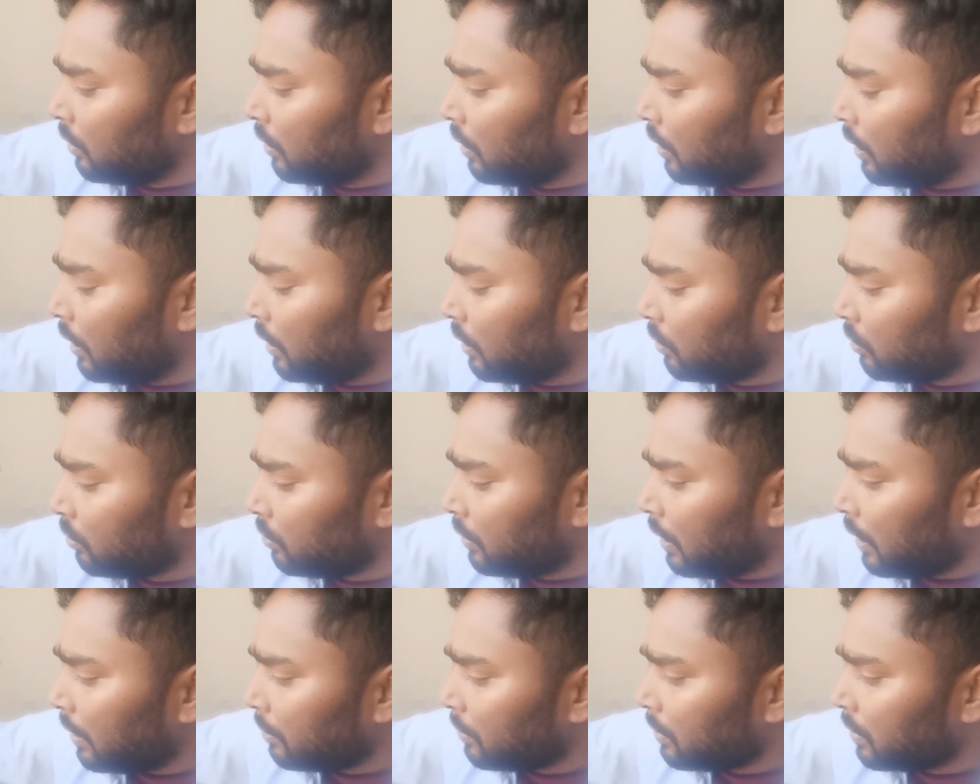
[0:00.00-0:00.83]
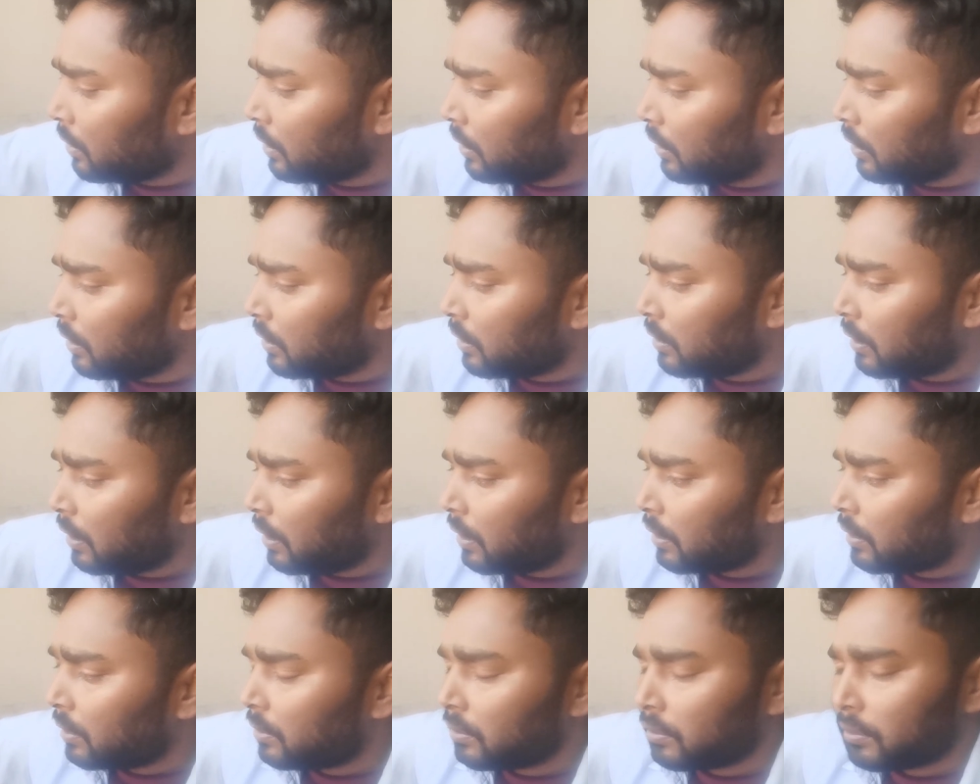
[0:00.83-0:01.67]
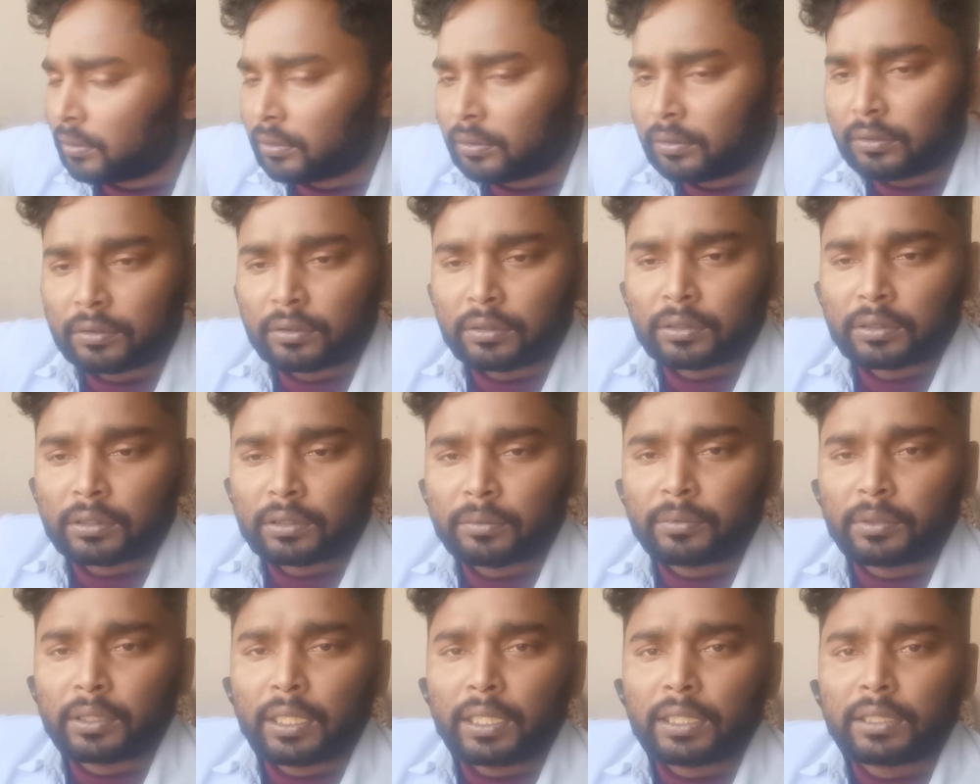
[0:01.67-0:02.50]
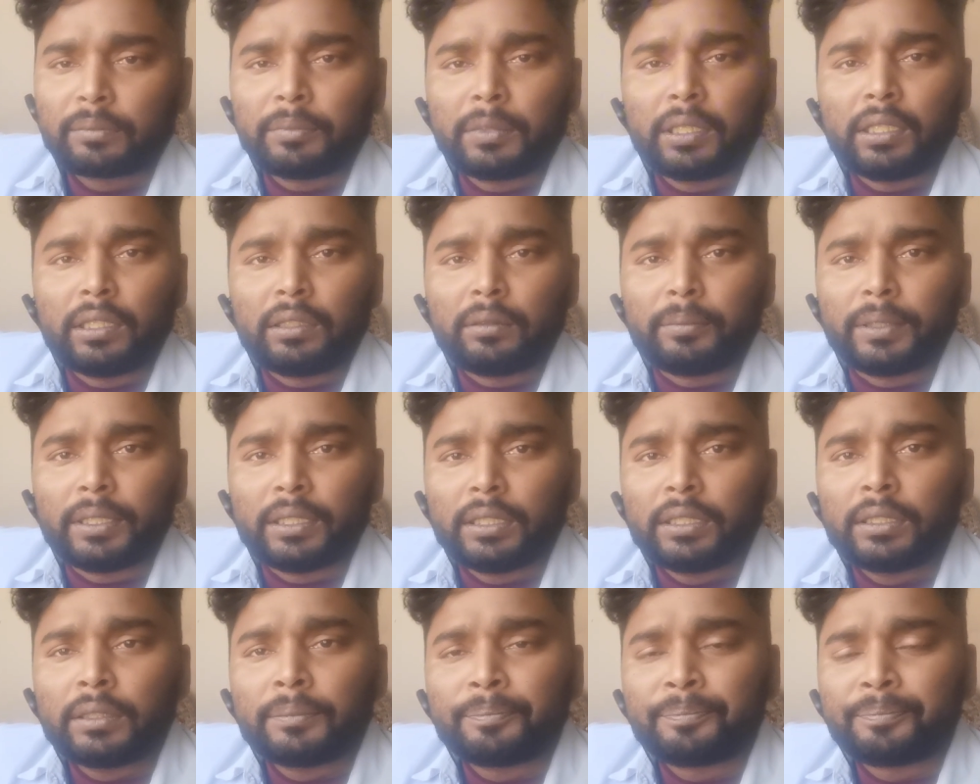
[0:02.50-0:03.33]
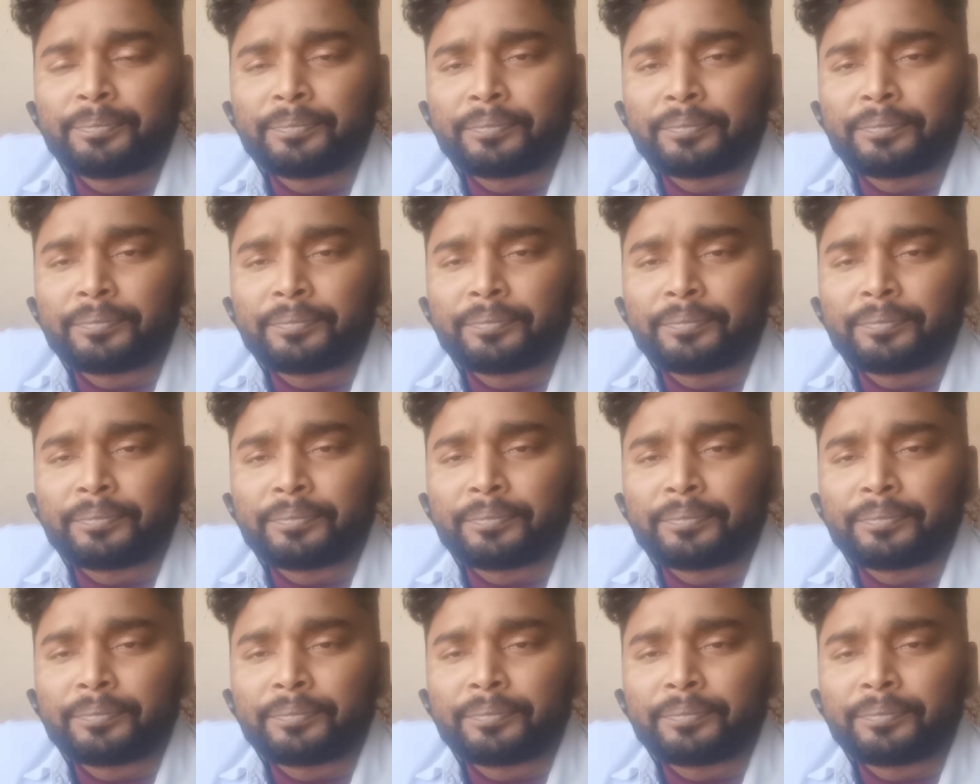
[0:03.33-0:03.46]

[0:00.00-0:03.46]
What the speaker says: and we have the case that customer has mailed me.